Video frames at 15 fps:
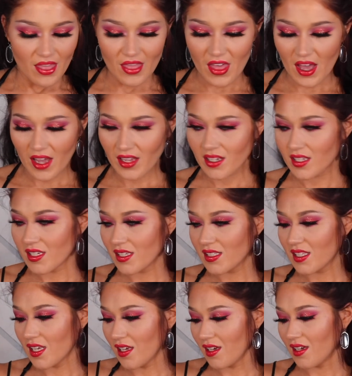that is
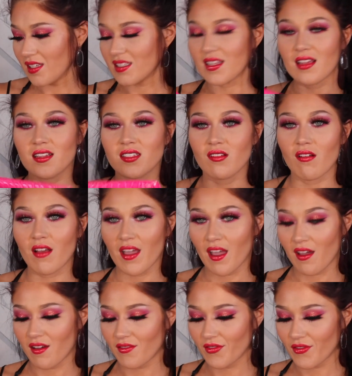it. So that is all I
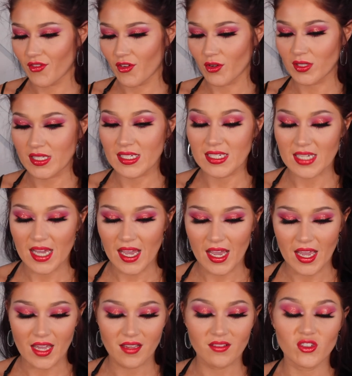have for
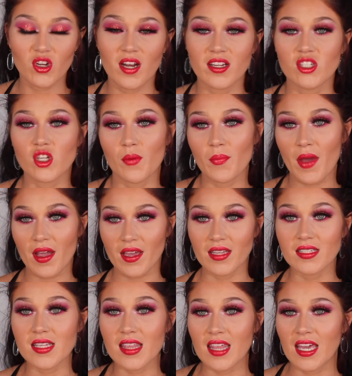today, trying to jump back
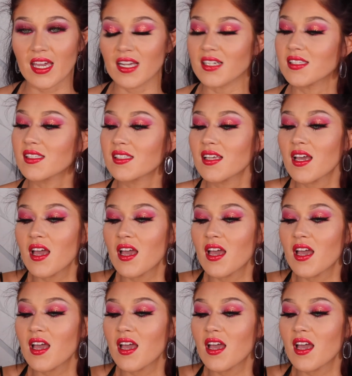into things.